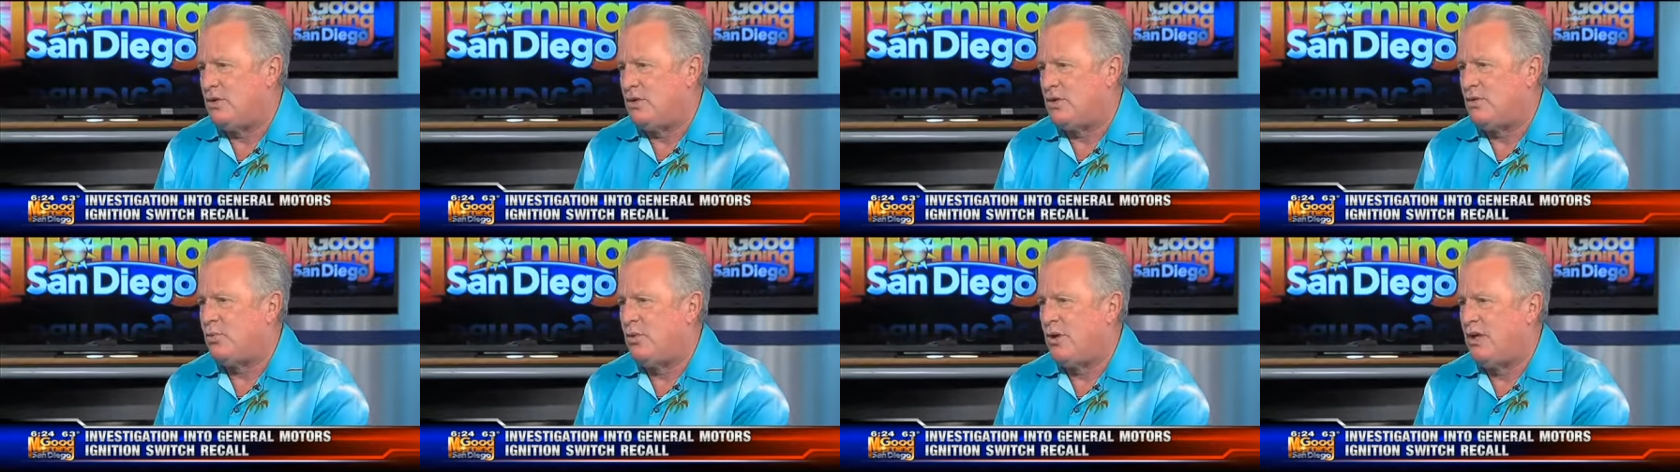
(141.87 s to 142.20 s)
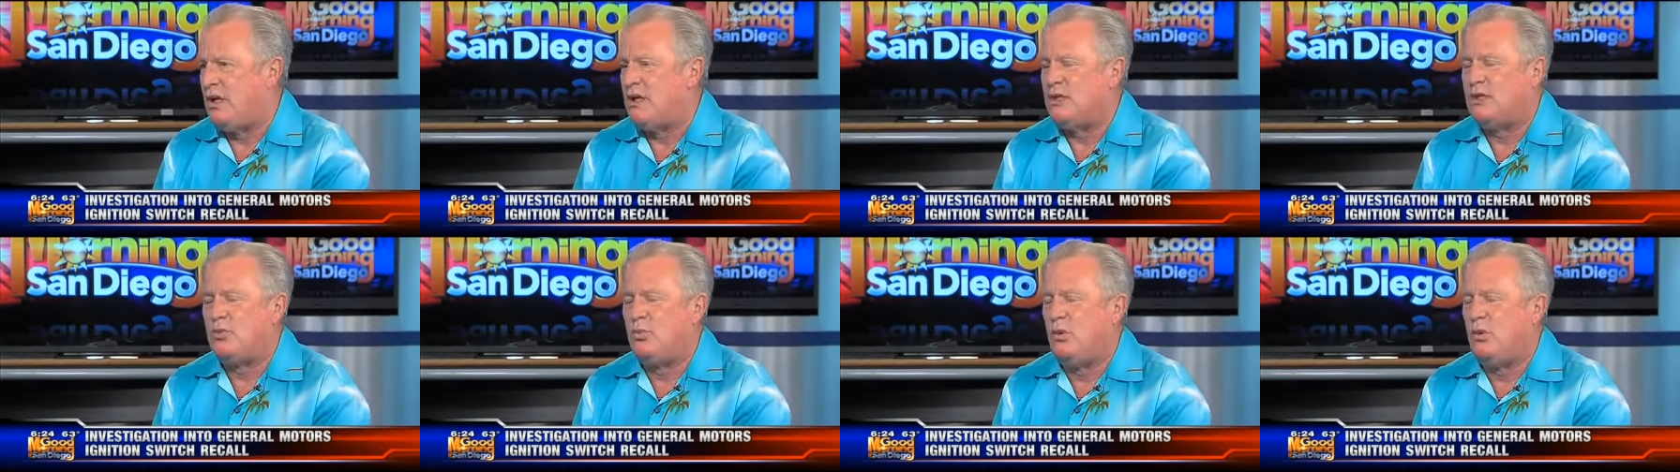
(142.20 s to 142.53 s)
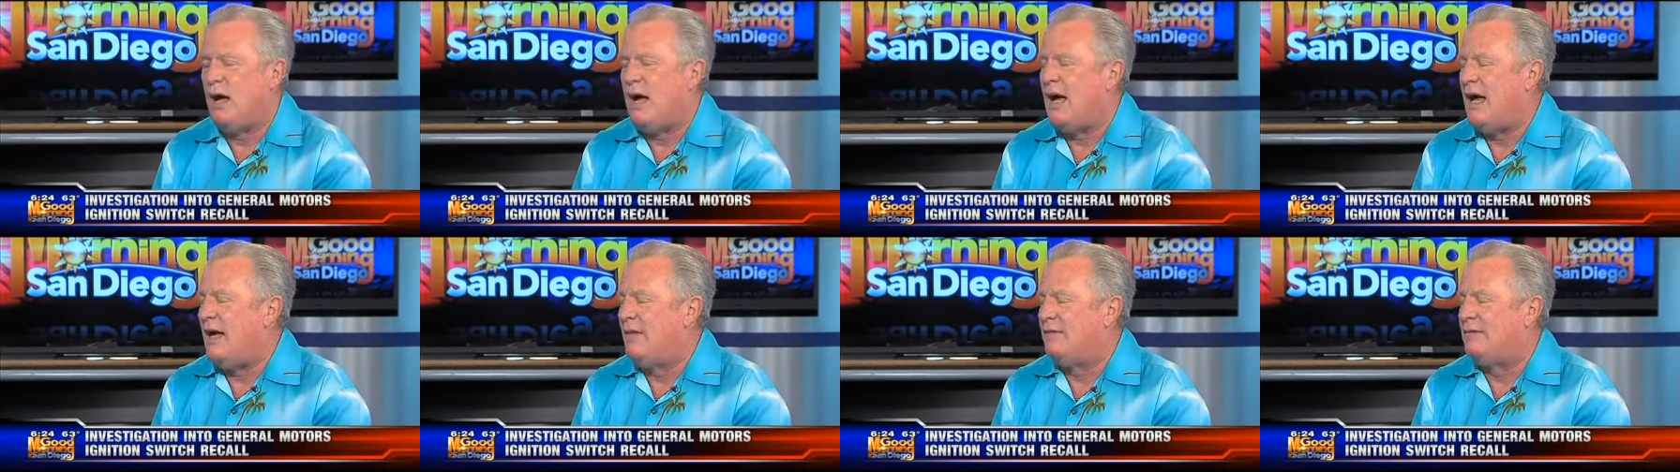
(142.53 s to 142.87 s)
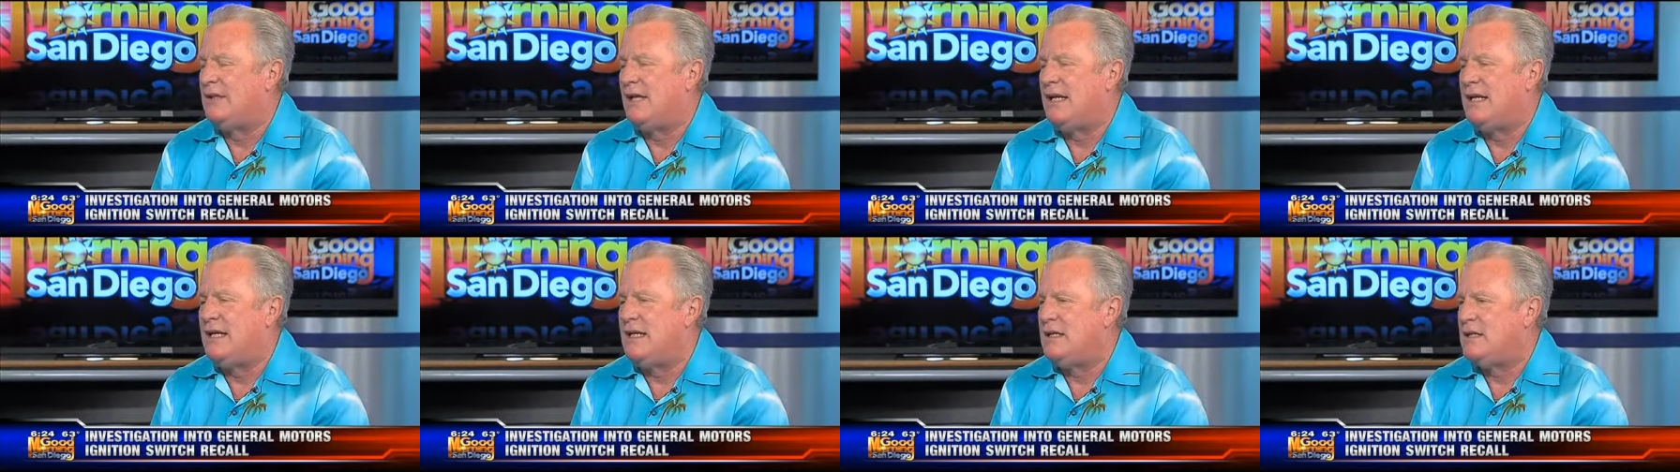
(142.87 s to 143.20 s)
because I have
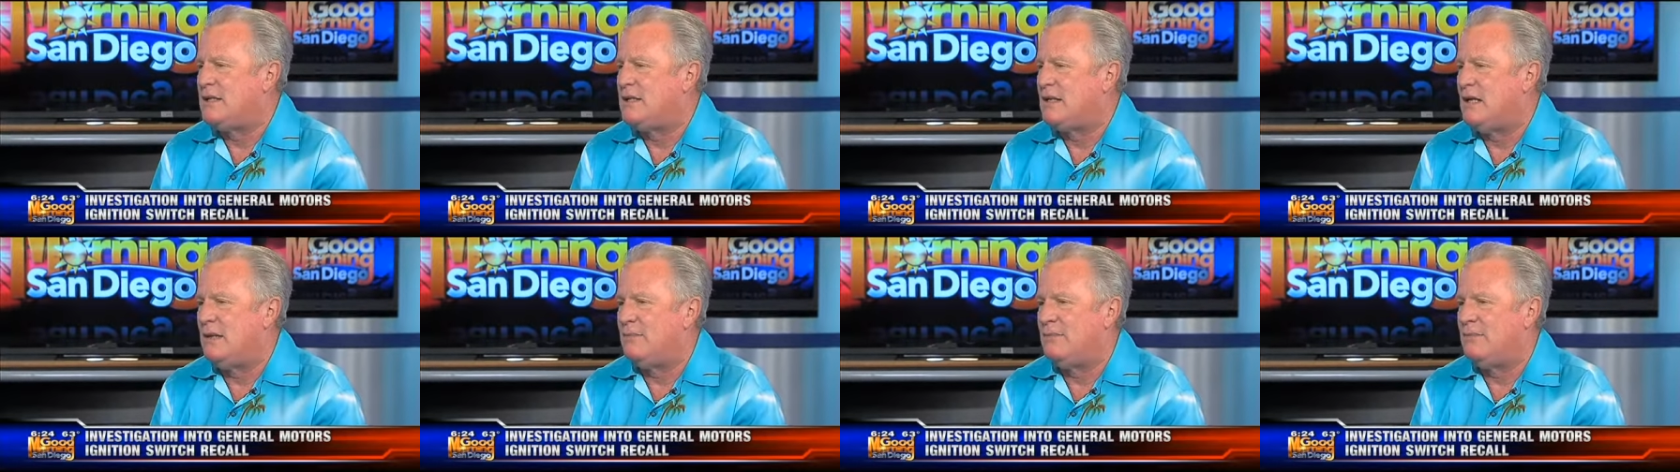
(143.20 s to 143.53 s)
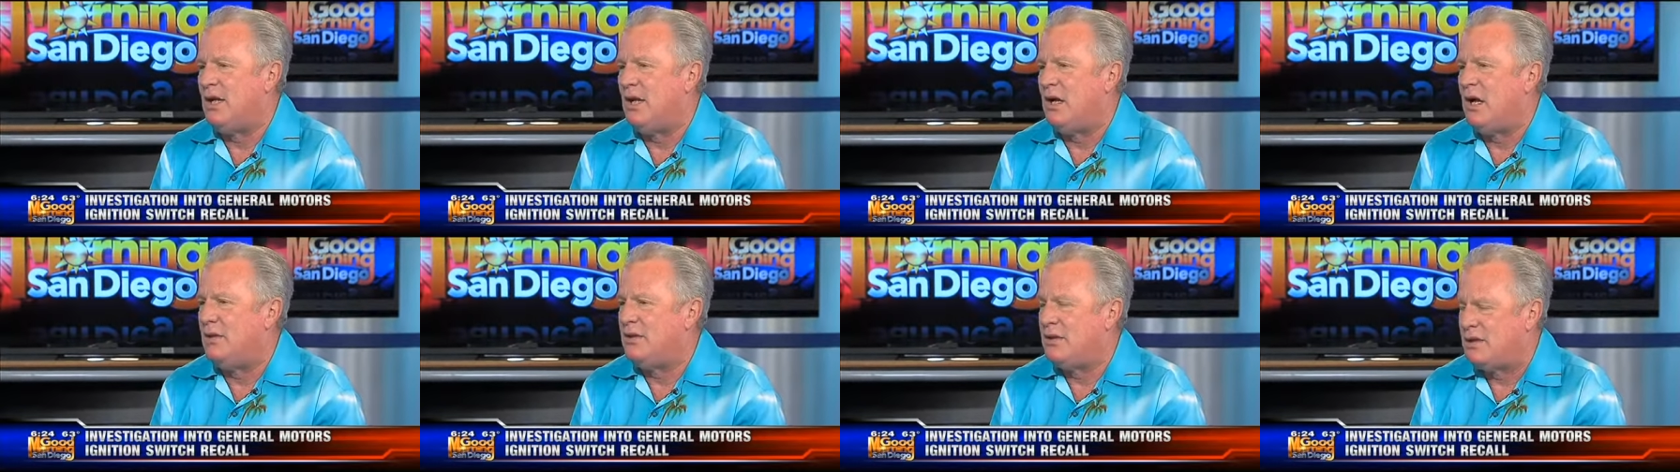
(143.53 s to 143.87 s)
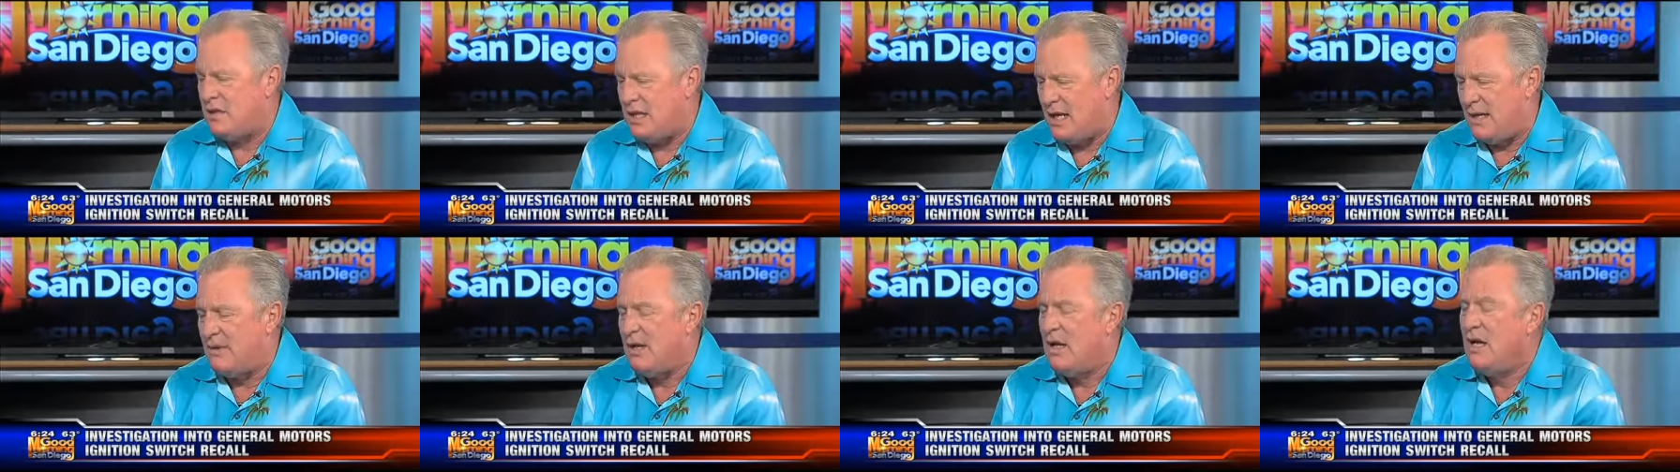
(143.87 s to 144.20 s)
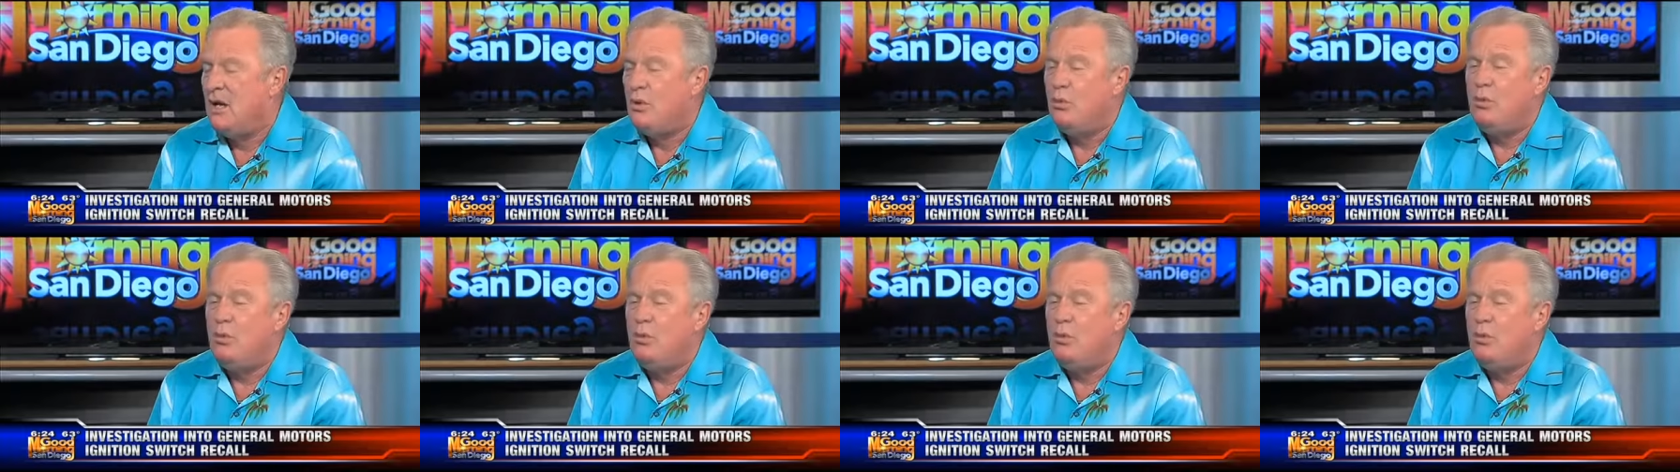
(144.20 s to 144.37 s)
ladies tell me all the time,